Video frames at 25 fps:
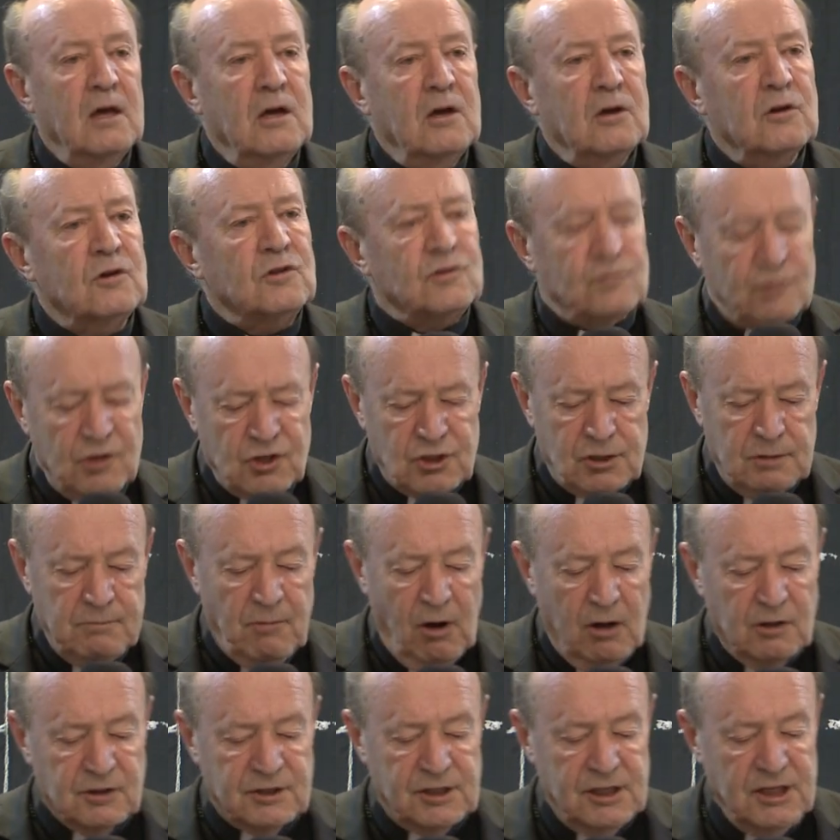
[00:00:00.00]
Because Christian
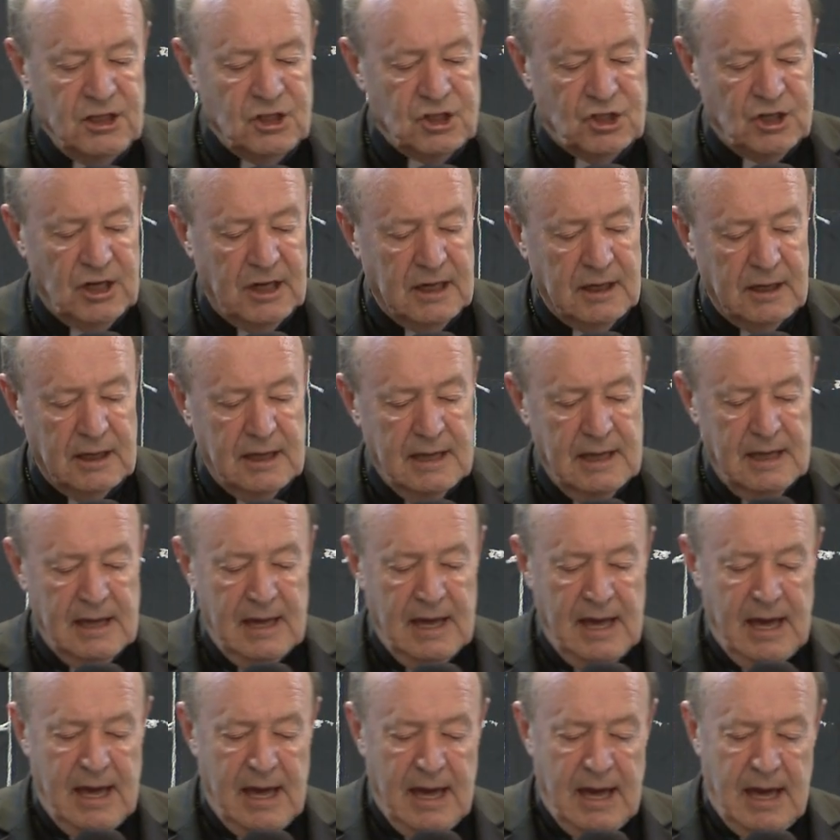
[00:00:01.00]
moral teaching
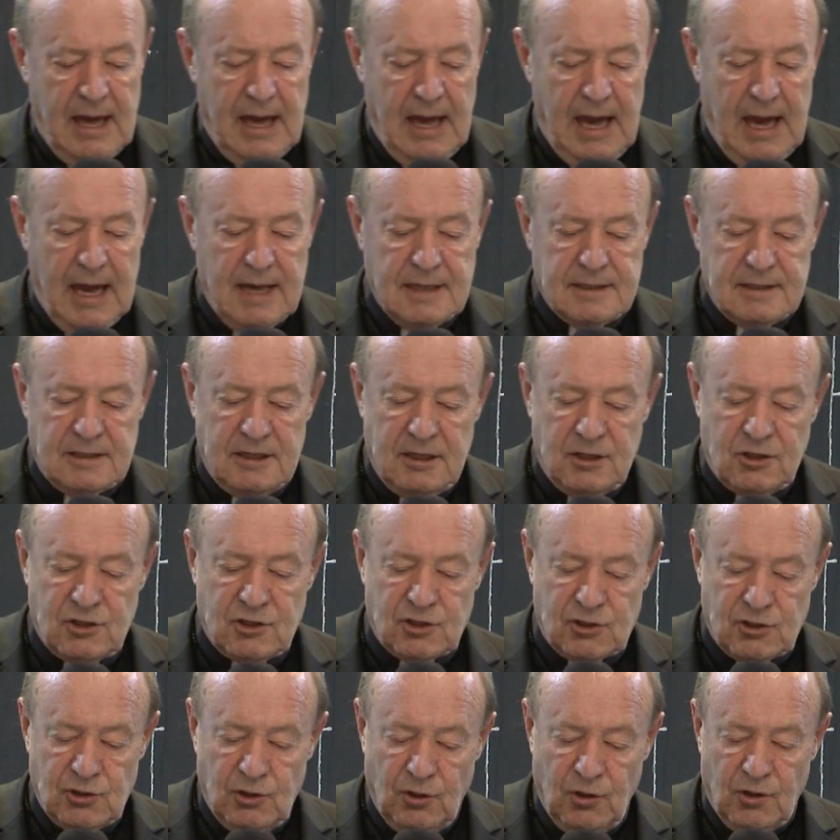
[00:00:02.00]
has its
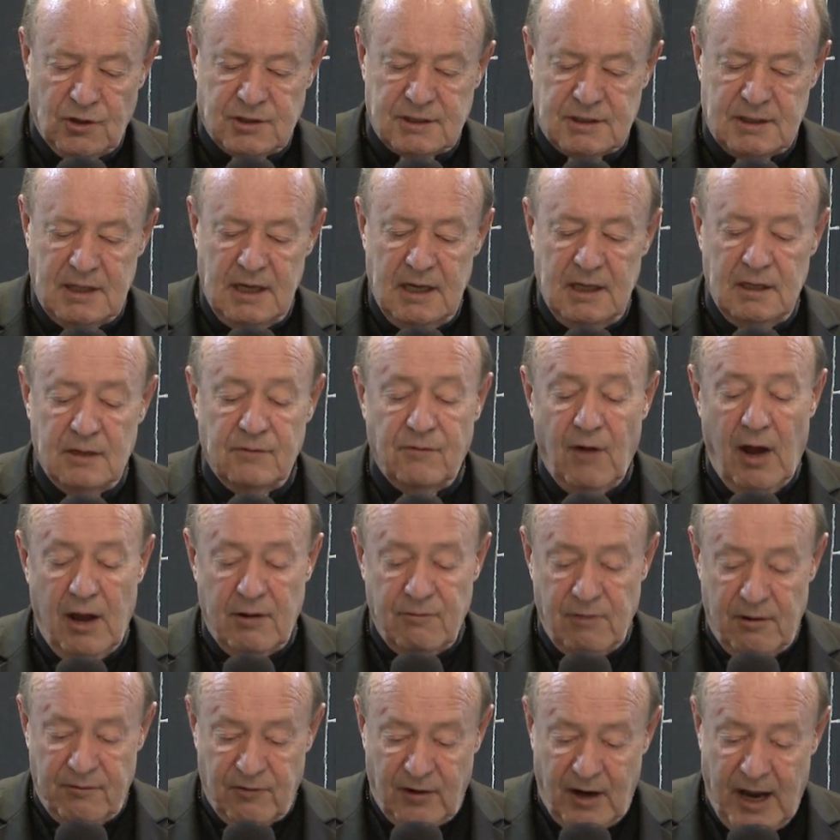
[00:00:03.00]
source in divine
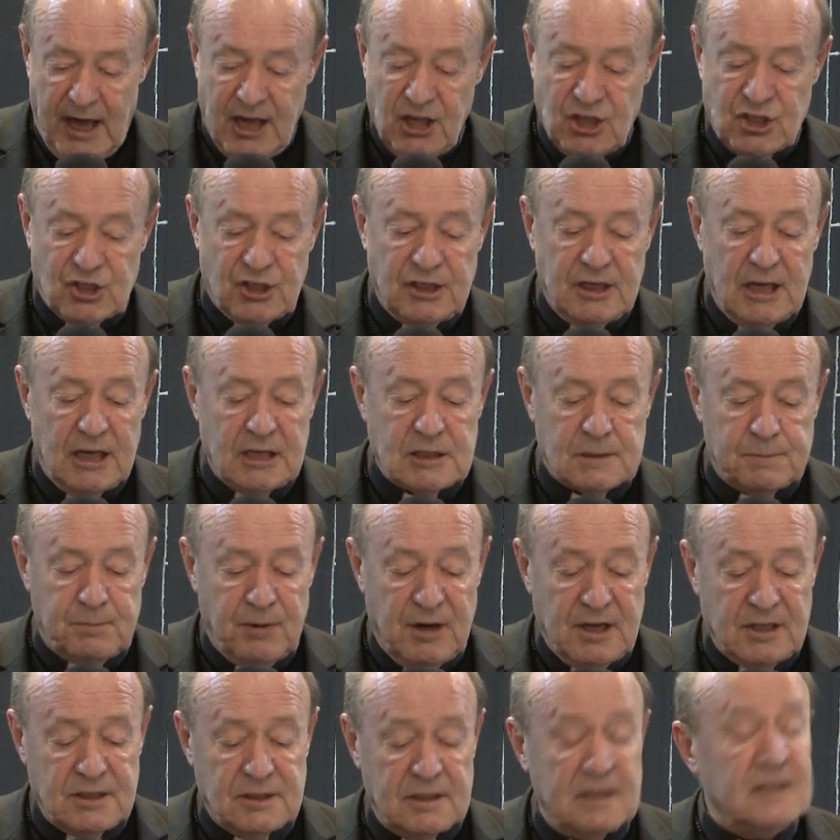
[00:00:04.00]
revelation
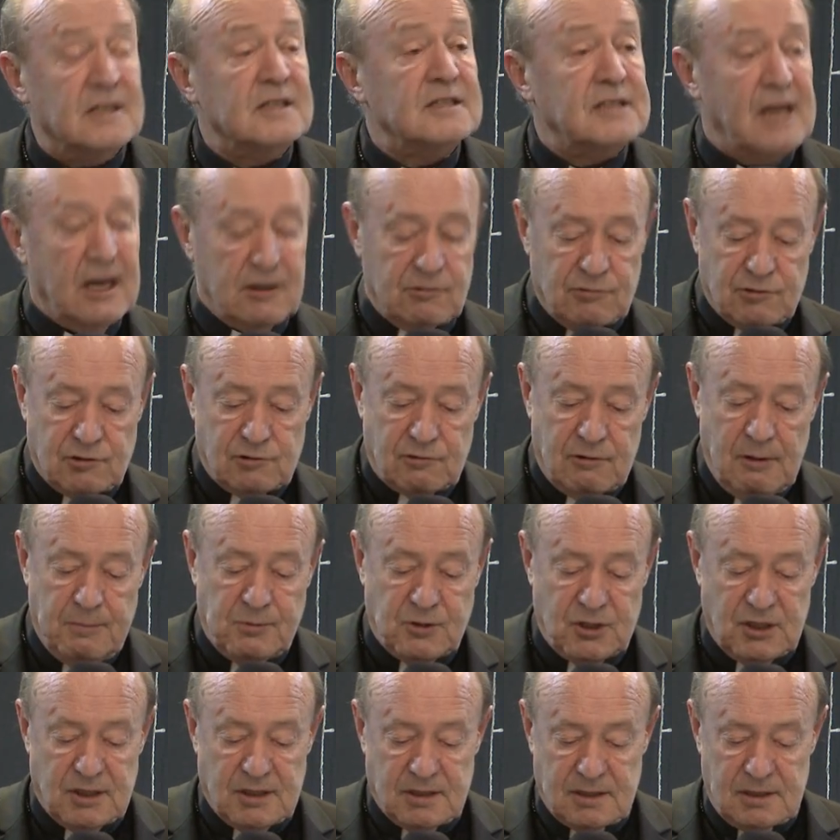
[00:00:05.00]
expressed in the sacred
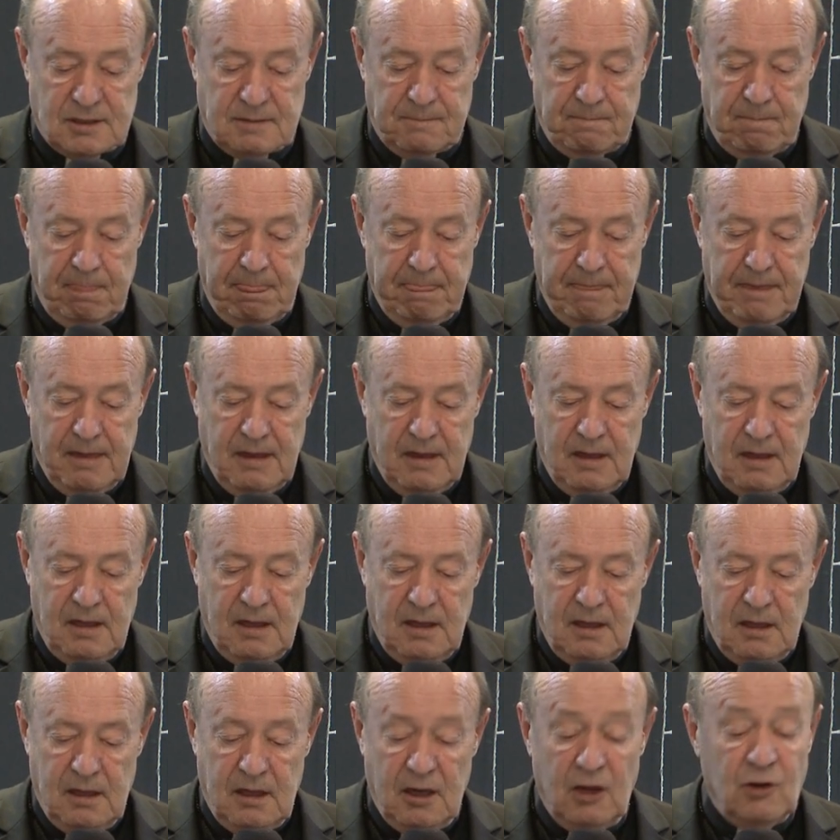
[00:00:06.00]
scriptures.
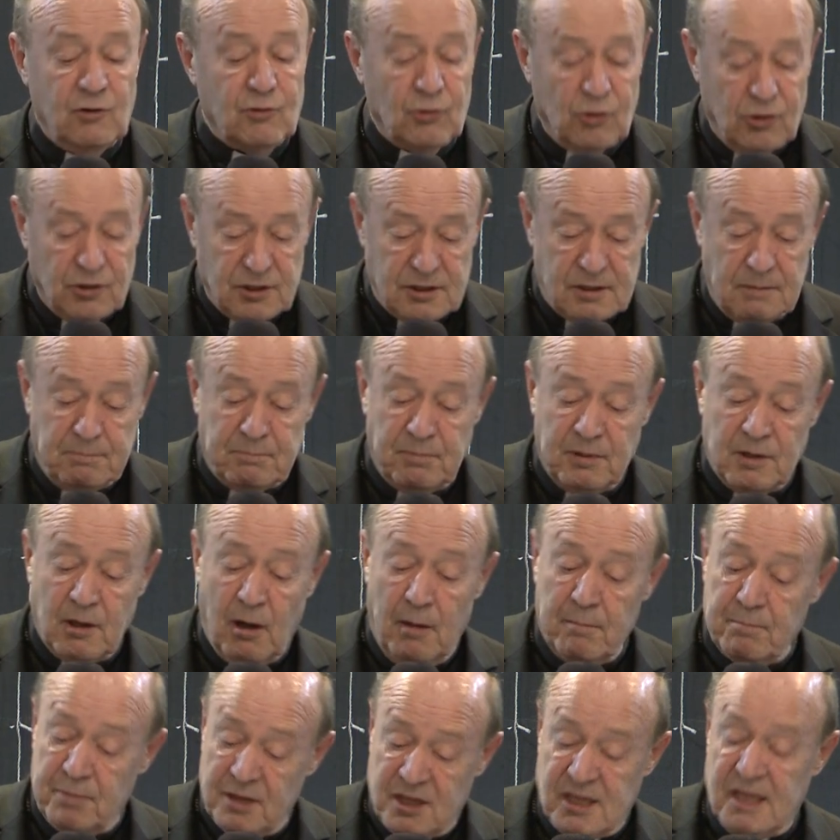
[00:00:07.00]
It draws in
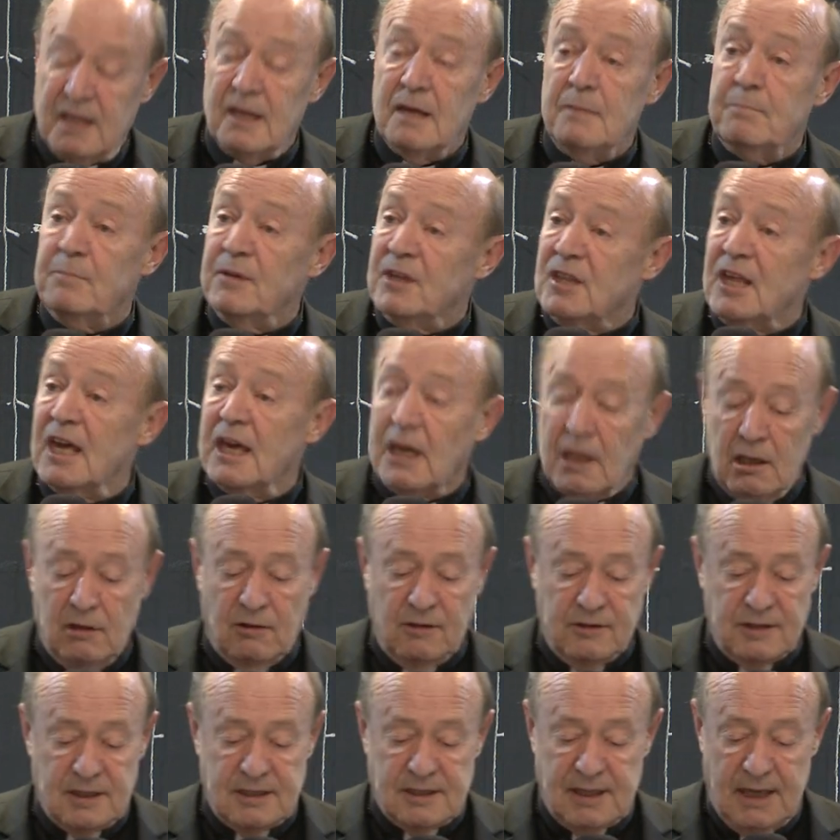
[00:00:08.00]
particular
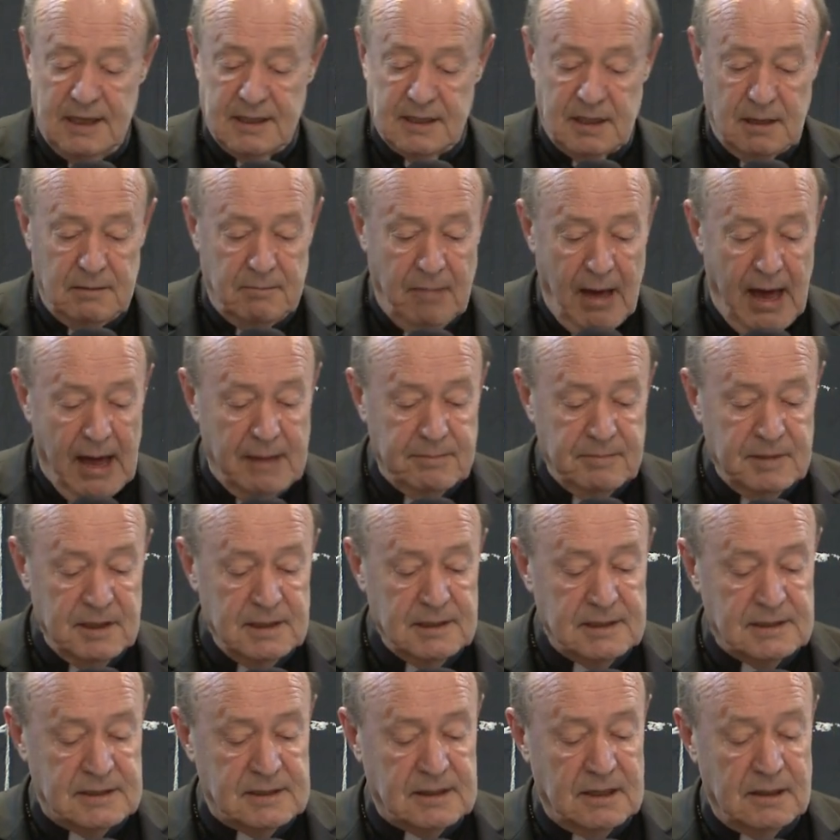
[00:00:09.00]
on the Ten
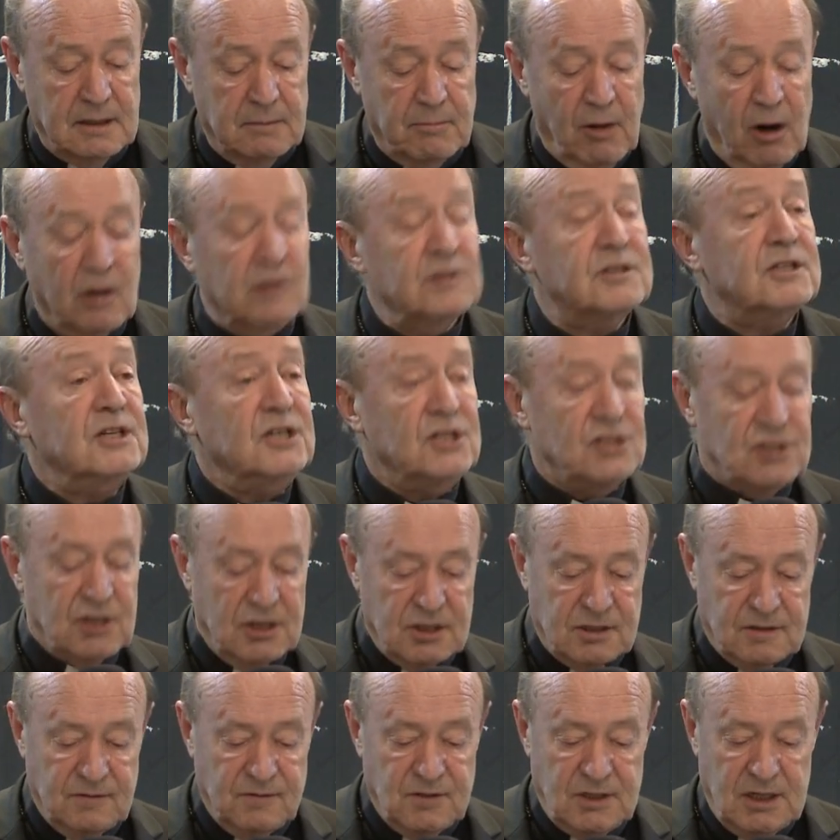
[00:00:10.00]
Commandments and the moral
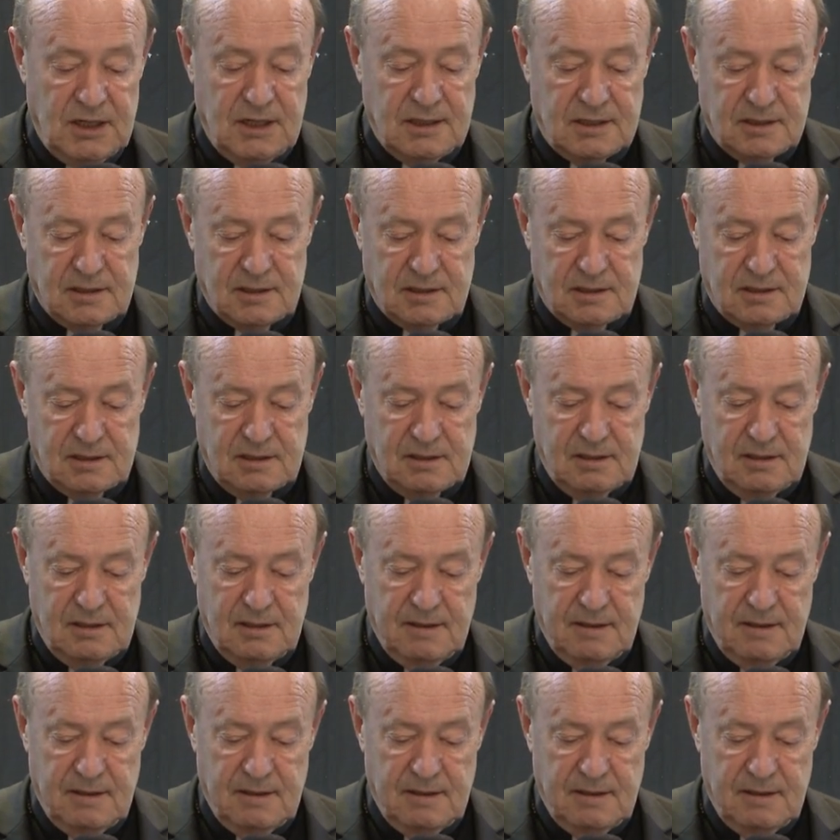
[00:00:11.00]
teachings of Jesus.